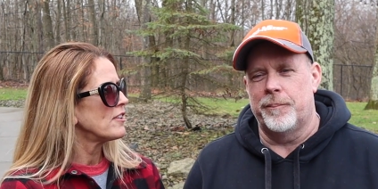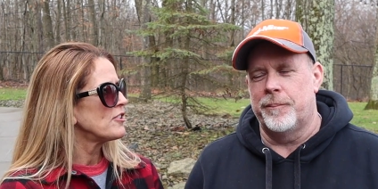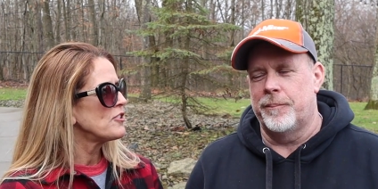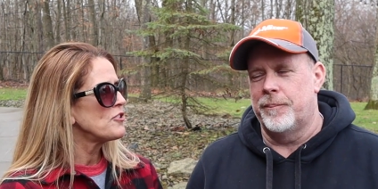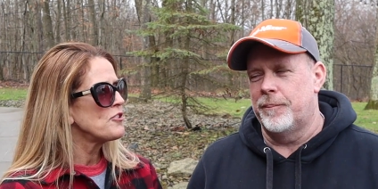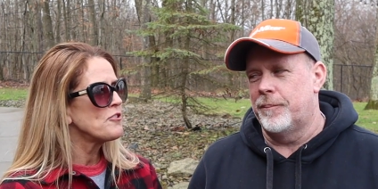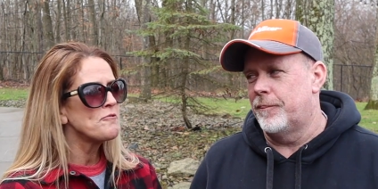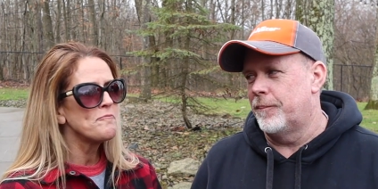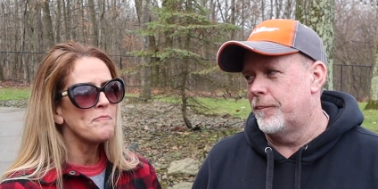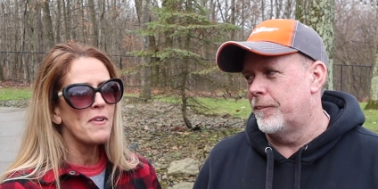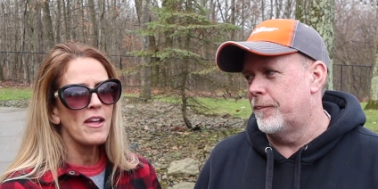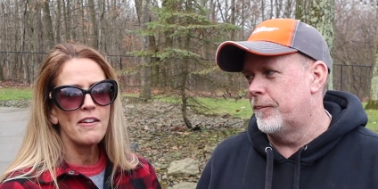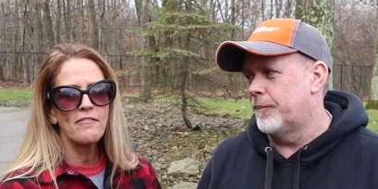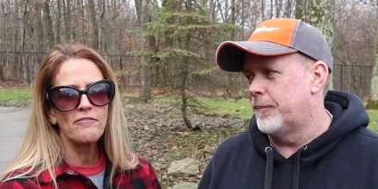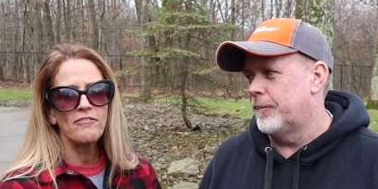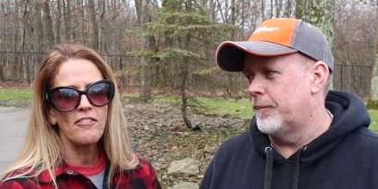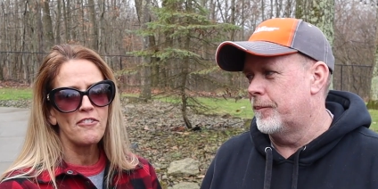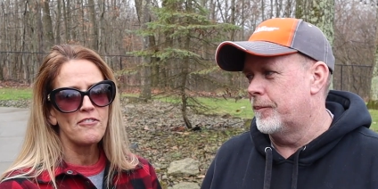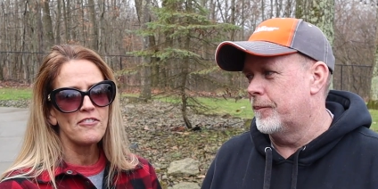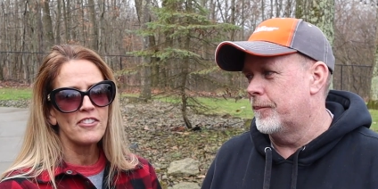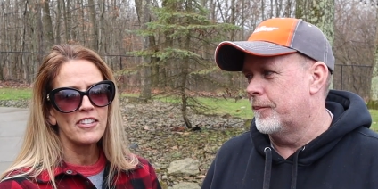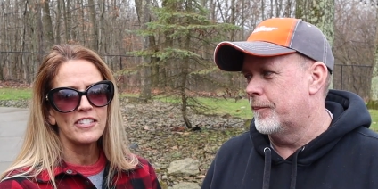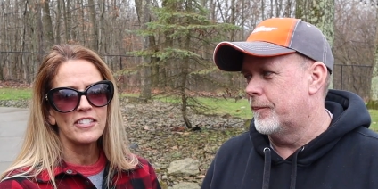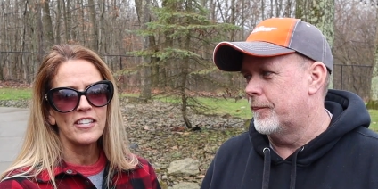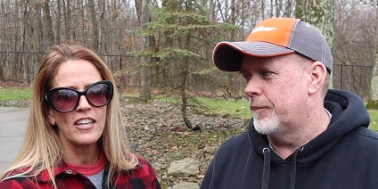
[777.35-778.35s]
Speaker 1: you may have
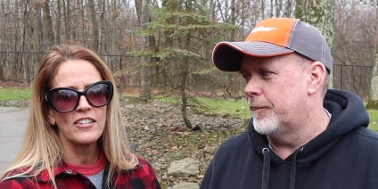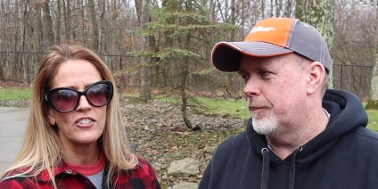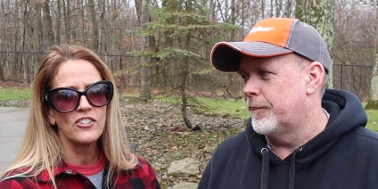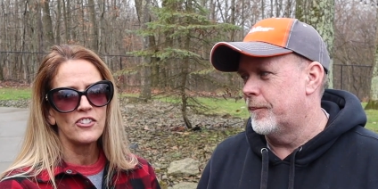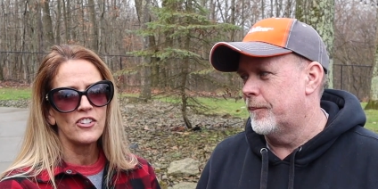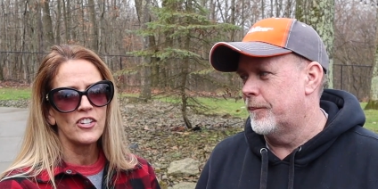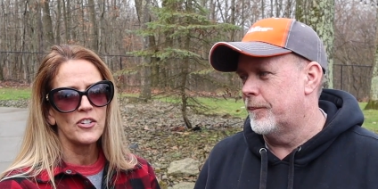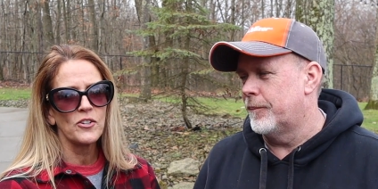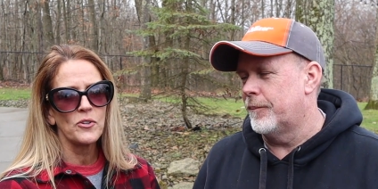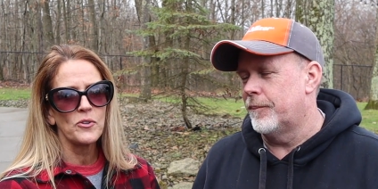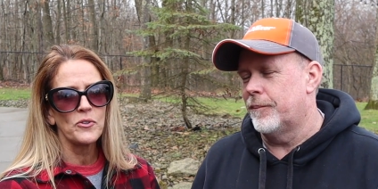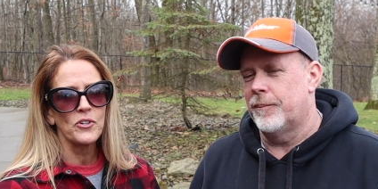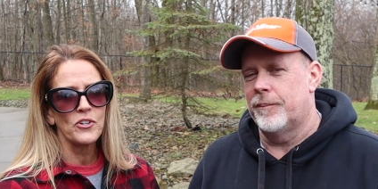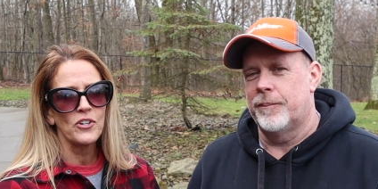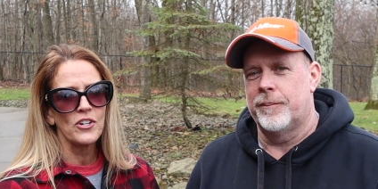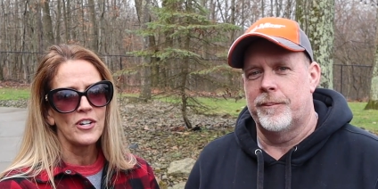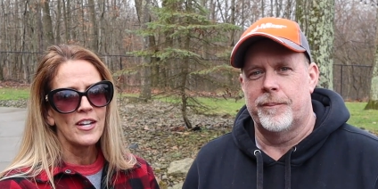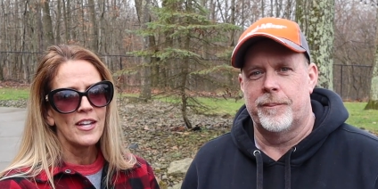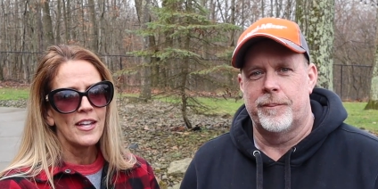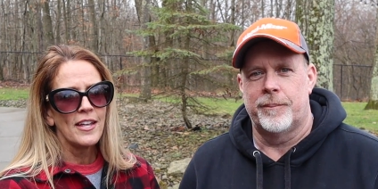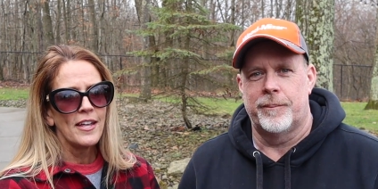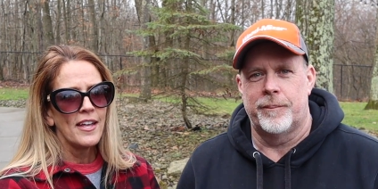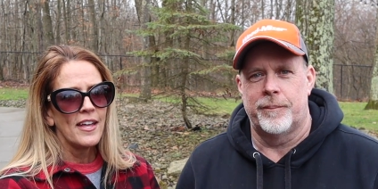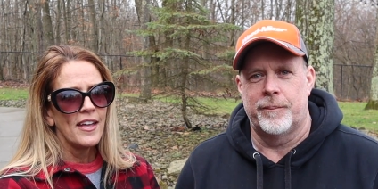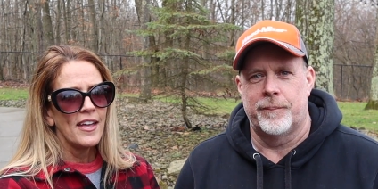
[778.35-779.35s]
learned this as you get older,
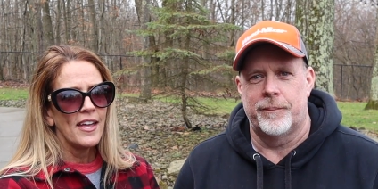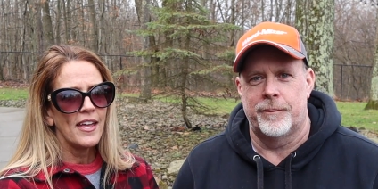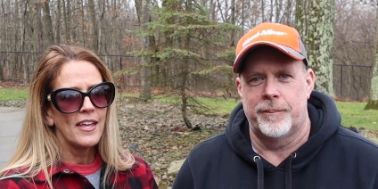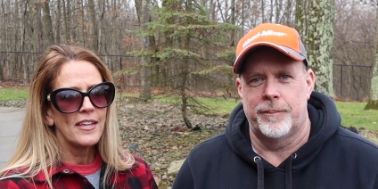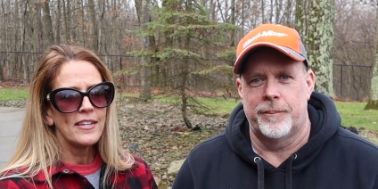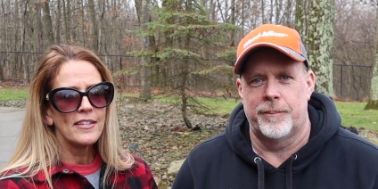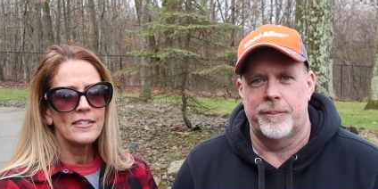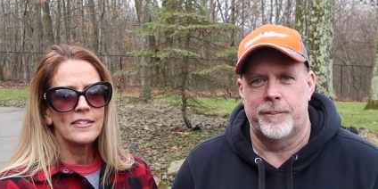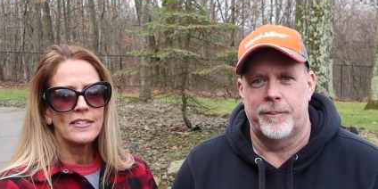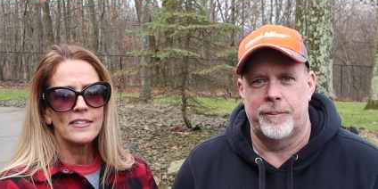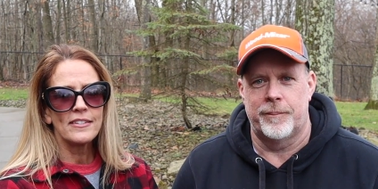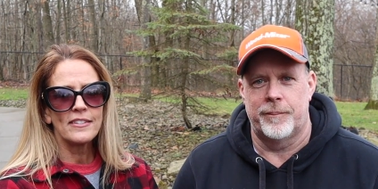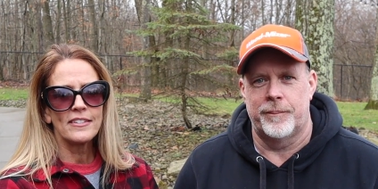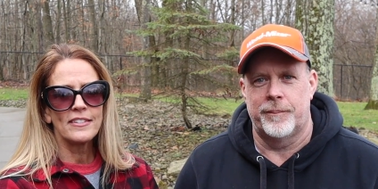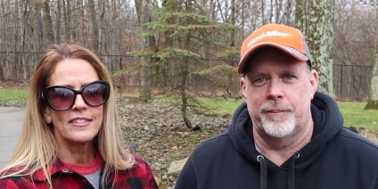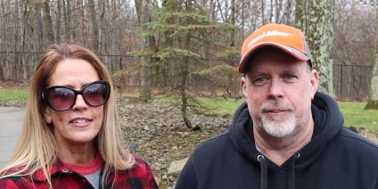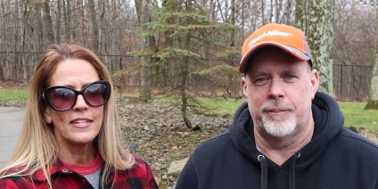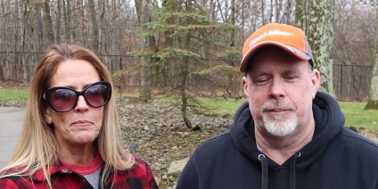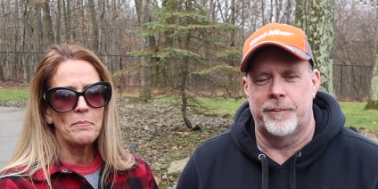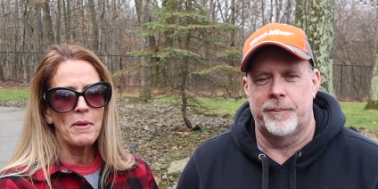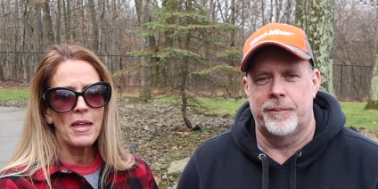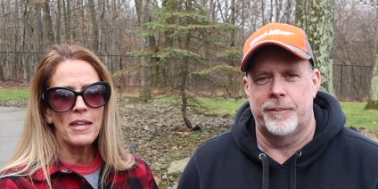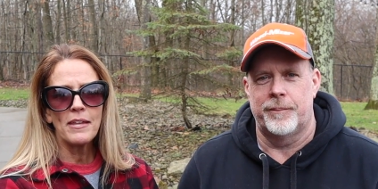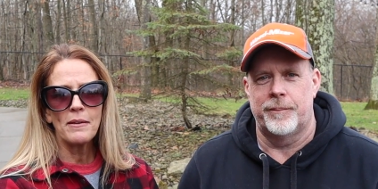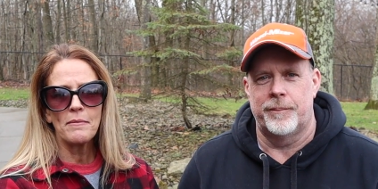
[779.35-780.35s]
is
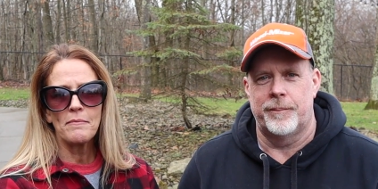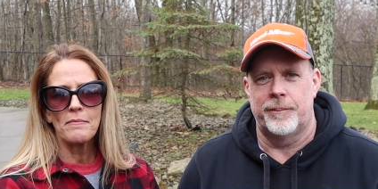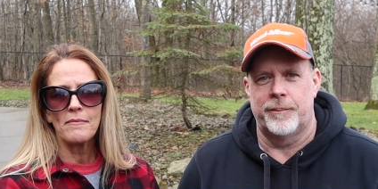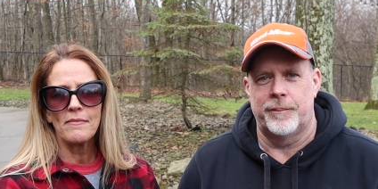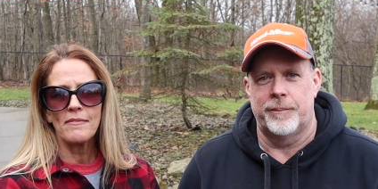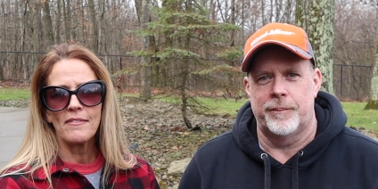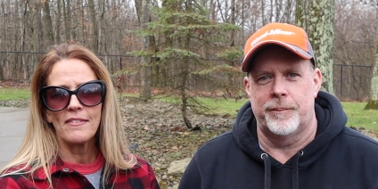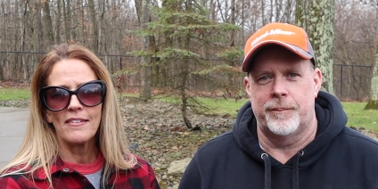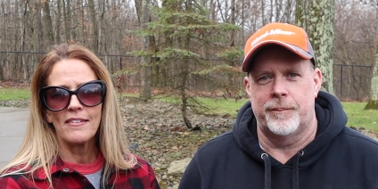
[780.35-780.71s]
to make it